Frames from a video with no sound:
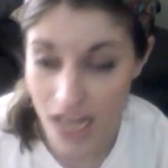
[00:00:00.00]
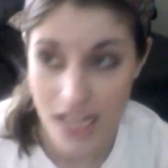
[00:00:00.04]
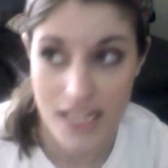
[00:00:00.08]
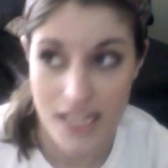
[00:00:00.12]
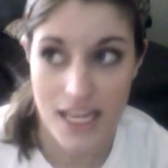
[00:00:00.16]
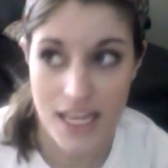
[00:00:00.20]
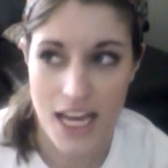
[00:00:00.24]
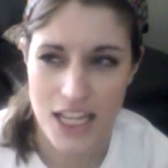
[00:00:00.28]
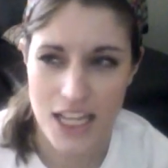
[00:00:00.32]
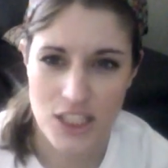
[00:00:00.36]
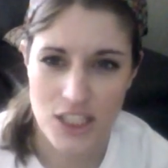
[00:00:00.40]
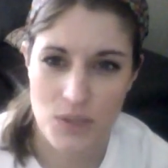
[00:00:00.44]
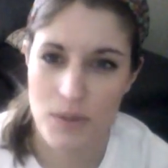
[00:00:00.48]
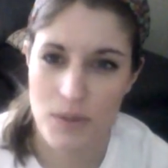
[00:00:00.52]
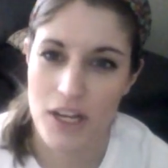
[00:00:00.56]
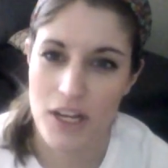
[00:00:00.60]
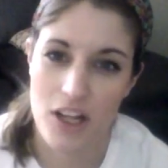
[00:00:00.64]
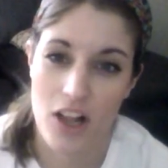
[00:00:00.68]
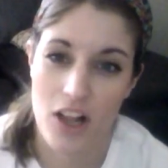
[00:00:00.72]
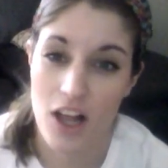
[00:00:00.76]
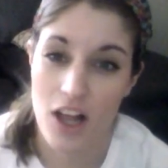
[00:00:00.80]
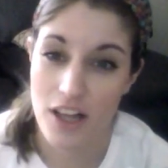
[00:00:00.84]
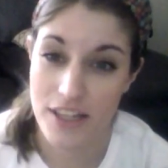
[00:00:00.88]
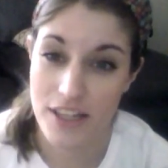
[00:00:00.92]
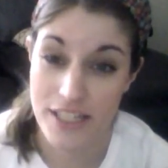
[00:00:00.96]
Yes, we
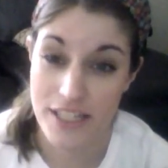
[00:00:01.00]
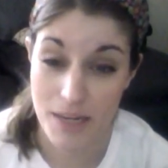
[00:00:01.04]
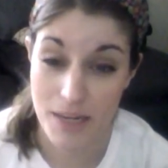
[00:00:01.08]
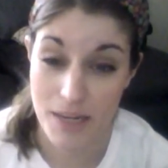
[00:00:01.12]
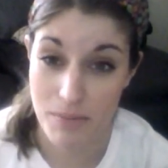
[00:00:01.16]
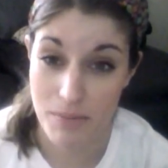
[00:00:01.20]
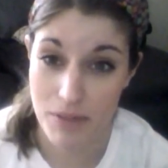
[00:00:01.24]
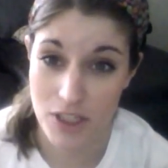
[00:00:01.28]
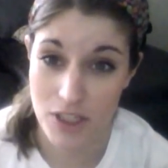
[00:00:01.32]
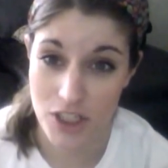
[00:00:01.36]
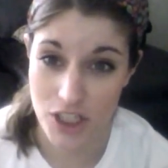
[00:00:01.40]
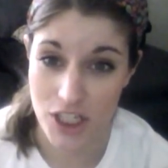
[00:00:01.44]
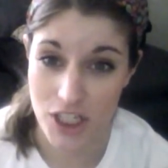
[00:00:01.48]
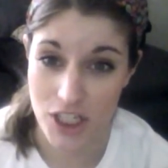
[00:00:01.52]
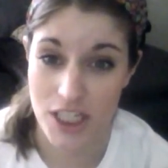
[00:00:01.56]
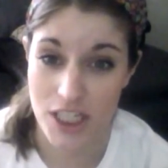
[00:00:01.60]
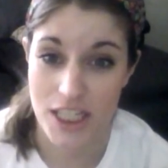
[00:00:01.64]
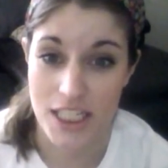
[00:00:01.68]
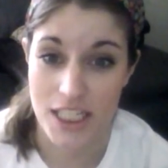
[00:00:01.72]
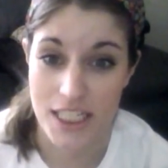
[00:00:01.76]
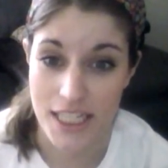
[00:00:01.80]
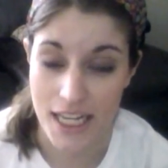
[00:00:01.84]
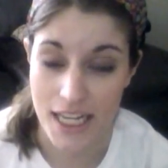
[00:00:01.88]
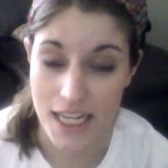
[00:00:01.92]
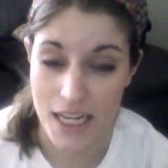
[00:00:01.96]
cloth diaper during the
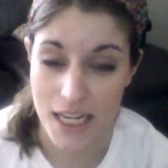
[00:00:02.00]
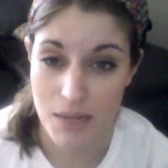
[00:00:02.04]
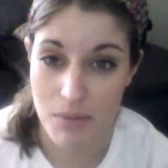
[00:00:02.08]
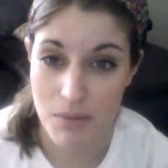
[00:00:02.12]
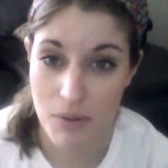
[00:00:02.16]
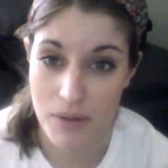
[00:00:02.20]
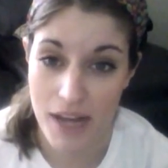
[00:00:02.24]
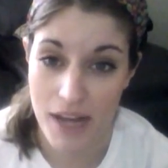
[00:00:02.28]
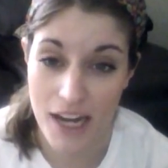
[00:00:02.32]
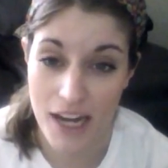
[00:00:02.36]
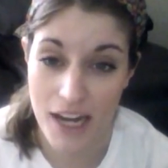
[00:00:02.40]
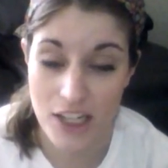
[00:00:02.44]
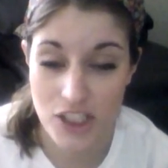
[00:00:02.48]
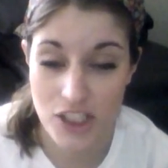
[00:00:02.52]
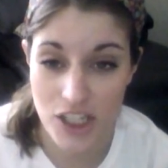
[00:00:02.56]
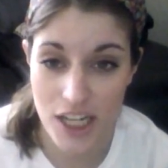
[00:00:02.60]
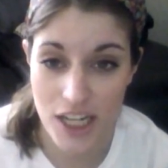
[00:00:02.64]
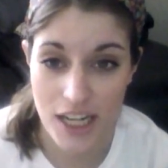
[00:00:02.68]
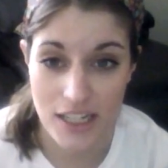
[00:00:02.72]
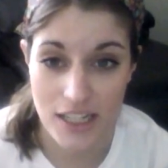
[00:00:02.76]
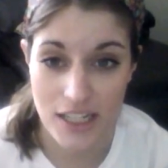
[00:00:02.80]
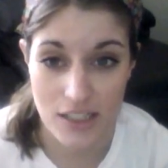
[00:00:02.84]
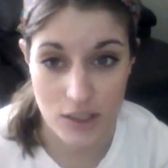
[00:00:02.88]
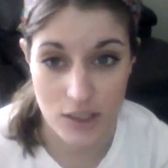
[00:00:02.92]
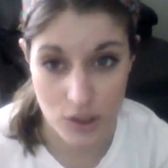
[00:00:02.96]
day, but we actually
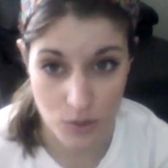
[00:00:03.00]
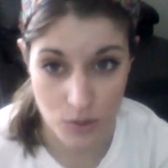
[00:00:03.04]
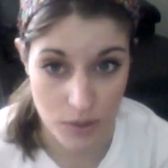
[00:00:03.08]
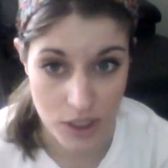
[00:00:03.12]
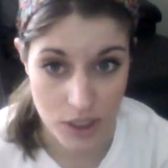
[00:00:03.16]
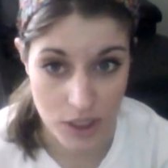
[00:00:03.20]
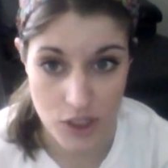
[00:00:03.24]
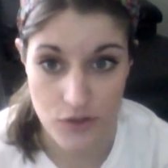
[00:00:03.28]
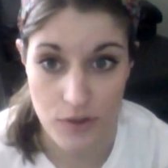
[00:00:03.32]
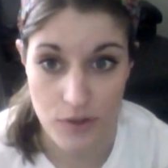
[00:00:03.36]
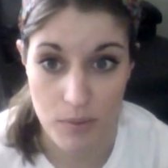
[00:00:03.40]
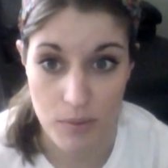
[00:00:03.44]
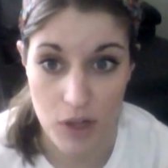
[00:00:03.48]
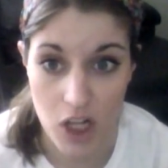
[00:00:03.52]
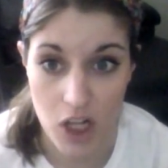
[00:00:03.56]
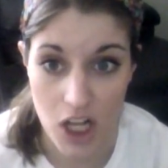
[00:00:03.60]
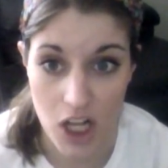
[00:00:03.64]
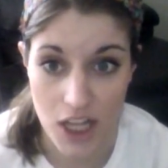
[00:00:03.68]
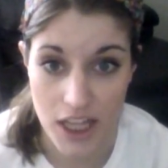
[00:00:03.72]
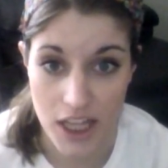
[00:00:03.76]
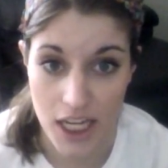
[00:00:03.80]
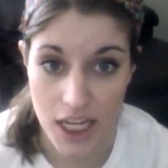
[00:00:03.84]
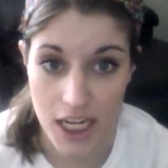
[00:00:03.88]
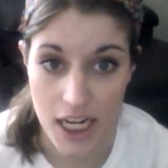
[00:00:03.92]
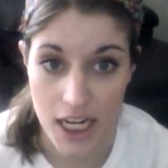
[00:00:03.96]
had to switch from
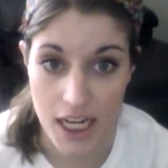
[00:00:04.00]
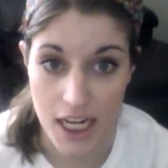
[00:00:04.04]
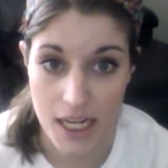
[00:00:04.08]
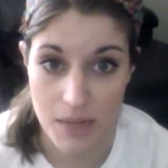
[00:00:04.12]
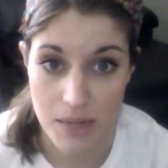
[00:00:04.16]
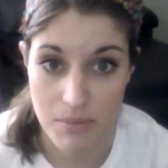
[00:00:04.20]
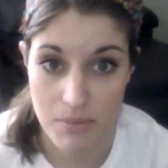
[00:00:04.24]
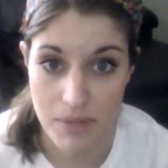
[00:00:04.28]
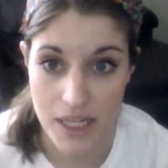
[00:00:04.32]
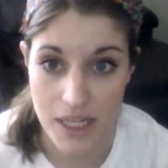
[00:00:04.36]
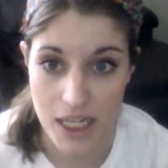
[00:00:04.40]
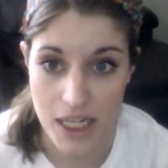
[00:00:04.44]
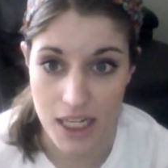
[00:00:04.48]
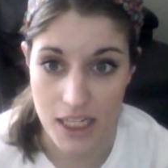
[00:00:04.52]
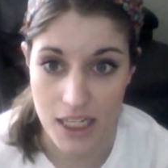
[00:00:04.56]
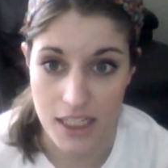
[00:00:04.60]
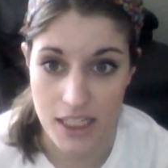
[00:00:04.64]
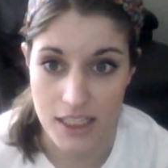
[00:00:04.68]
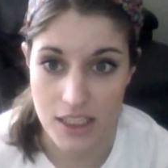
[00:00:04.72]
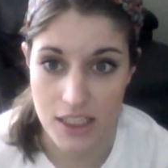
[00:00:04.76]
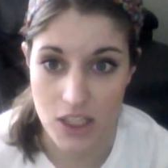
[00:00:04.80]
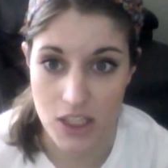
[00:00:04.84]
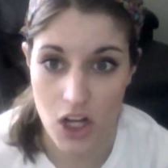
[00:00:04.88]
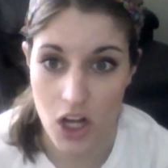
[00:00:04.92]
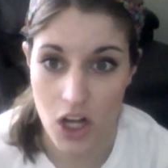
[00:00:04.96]
cloth at night
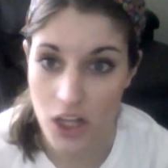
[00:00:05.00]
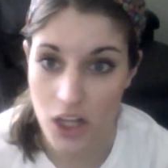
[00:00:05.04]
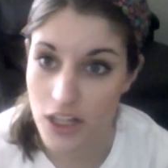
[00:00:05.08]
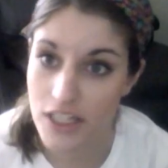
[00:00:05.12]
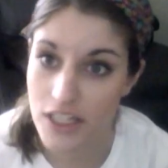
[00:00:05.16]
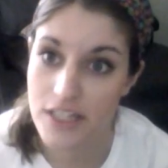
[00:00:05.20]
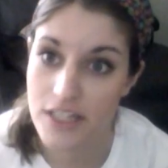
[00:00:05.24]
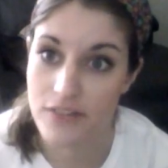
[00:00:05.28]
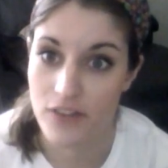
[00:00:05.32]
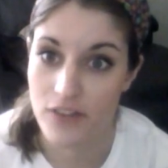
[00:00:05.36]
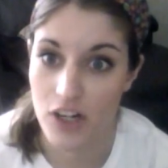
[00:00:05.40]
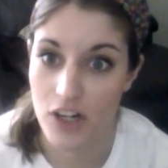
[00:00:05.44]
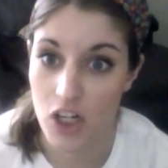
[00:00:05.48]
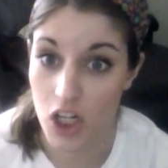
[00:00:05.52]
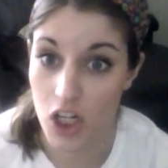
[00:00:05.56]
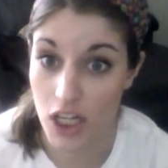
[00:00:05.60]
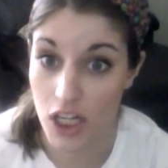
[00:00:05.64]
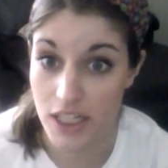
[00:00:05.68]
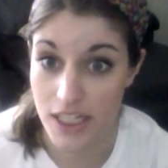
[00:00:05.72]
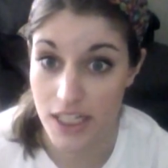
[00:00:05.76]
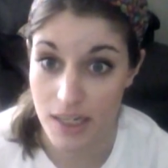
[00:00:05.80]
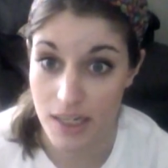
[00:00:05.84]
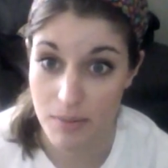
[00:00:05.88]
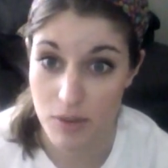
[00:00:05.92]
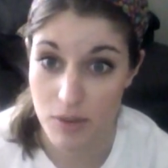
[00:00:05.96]
because all the different
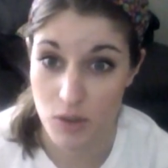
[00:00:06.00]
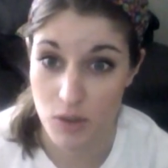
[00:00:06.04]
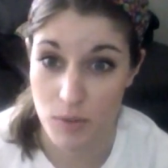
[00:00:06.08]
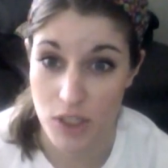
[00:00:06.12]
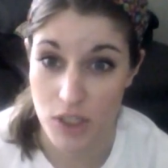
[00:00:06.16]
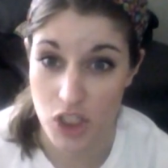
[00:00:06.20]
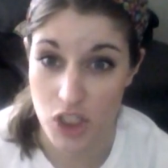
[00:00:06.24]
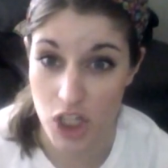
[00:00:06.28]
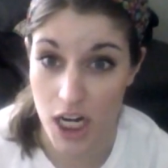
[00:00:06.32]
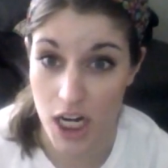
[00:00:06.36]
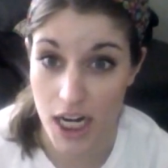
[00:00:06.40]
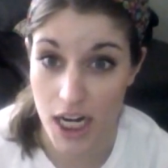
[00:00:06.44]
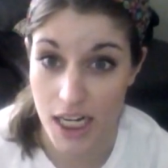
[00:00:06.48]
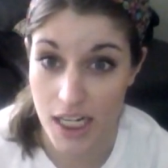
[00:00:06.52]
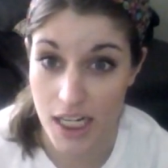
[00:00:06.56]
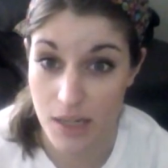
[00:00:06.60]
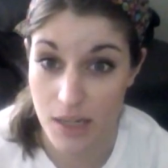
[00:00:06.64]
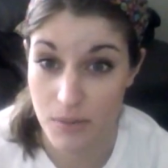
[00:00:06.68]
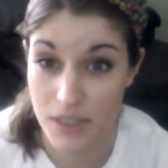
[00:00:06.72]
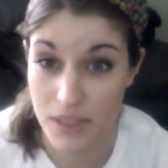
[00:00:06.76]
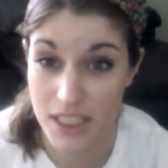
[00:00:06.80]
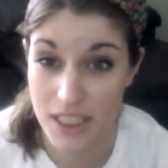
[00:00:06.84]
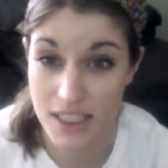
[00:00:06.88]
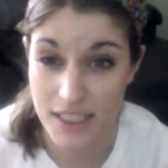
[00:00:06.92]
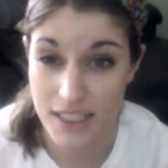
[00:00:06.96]
cloth diapers we tried, he
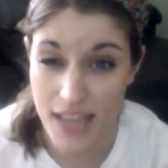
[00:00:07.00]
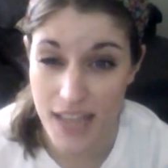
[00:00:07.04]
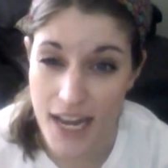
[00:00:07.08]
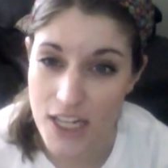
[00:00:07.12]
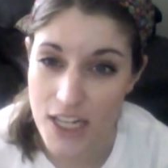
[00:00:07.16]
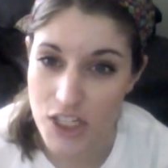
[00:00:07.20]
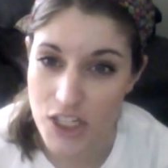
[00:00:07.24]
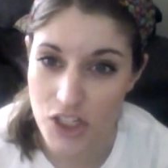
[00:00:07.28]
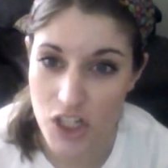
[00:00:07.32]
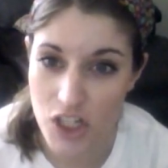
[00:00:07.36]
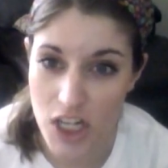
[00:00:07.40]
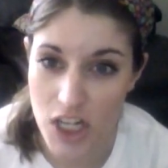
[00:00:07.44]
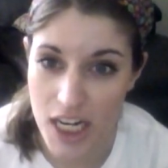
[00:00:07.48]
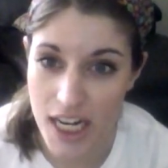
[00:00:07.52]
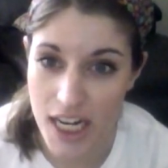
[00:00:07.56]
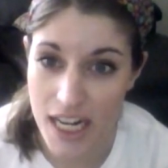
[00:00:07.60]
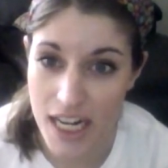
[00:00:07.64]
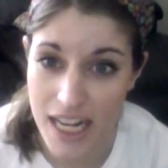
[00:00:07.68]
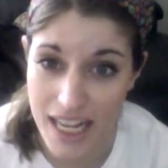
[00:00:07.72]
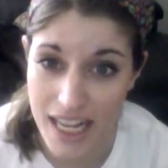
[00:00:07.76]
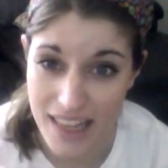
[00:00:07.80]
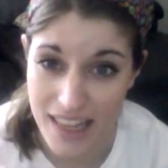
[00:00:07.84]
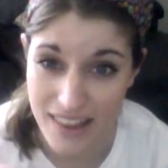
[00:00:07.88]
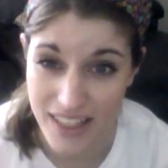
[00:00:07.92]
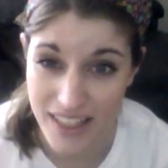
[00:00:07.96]
was
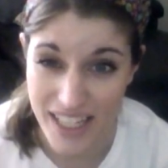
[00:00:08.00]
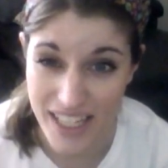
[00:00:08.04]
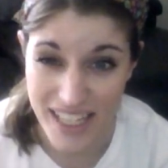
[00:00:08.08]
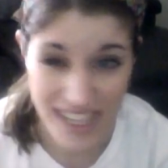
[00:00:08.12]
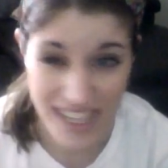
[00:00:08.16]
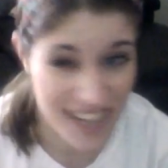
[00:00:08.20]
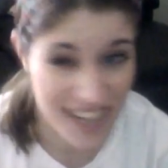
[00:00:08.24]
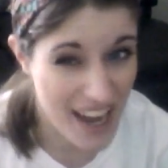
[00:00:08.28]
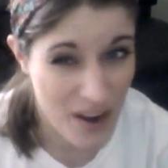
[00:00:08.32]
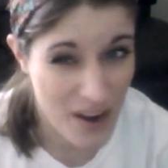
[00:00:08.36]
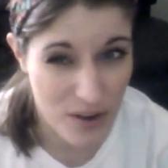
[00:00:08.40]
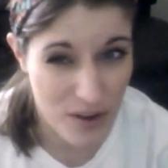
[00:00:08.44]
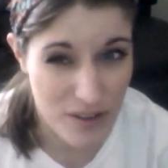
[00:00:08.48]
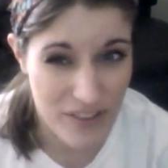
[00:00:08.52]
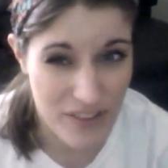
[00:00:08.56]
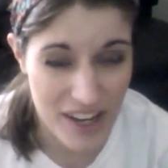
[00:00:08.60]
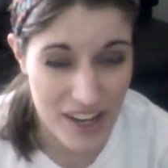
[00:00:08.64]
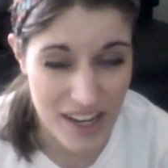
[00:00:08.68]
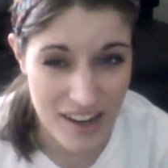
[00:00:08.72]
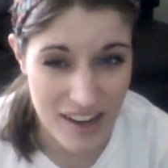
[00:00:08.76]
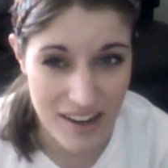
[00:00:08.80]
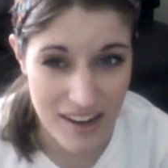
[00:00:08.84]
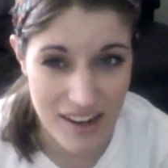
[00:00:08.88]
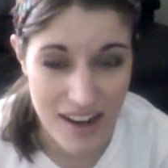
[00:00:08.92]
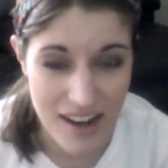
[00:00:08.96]
saturating and leaking out of at
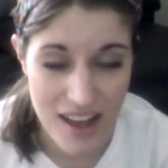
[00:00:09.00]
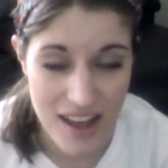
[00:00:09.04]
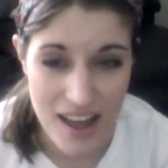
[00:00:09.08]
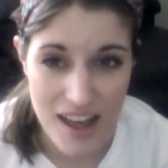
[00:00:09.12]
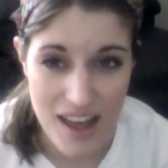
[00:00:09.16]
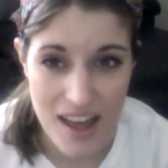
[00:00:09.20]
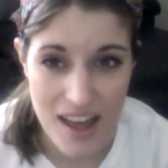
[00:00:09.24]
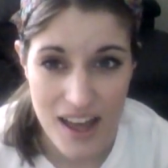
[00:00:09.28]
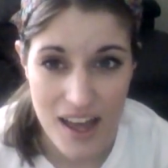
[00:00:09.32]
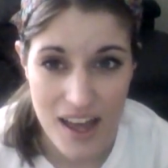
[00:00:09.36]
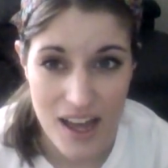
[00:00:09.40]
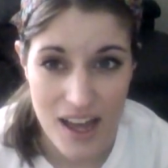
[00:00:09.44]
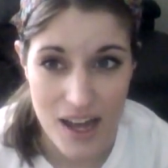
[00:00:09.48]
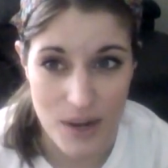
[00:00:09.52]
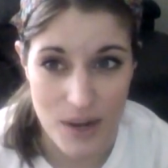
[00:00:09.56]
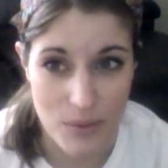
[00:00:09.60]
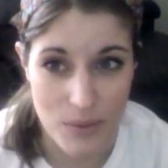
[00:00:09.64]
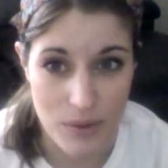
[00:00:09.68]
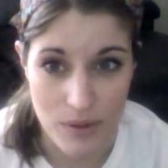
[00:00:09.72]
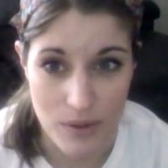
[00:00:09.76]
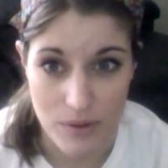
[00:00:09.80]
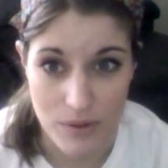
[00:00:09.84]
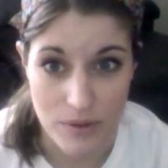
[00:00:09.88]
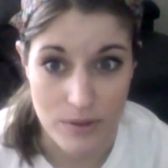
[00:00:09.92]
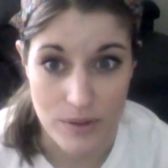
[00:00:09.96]
night, and
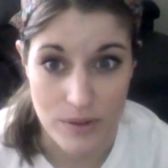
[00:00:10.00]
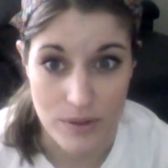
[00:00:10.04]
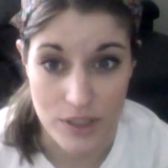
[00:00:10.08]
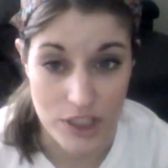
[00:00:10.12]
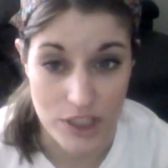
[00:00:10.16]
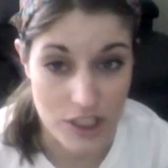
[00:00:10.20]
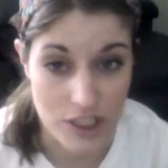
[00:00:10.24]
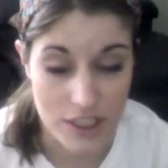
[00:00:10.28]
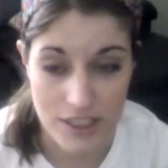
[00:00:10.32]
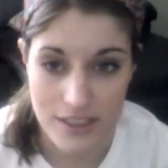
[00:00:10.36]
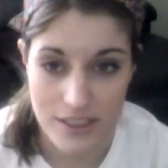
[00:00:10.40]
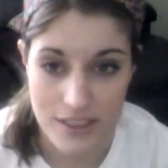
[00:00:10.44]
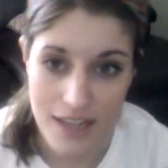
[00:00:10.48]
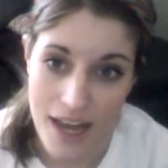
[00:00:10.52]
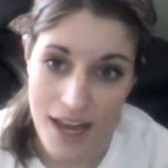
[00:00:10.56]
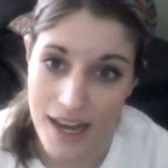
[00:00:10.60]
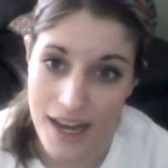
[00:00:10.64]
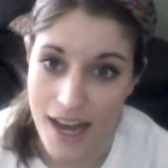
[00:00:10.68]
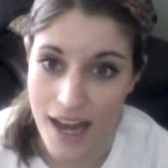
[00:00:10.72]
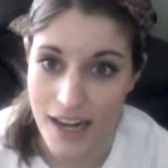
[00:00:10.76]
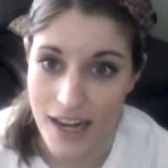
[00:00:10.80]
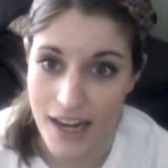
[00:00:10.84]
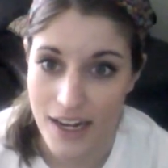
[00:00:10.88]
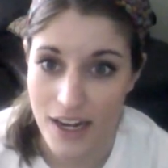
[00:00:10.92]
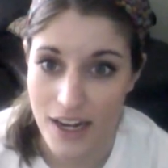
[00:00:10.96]
we were just
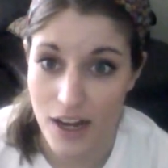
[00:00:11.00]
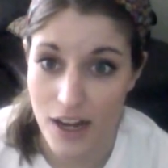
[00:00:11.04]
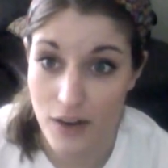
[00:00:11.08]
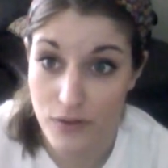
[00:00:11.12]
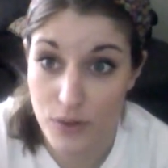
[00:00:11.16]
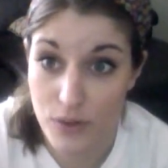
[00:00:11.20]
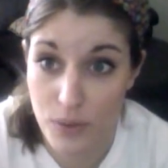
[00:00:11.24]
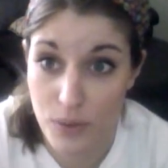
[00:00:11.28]
had enough.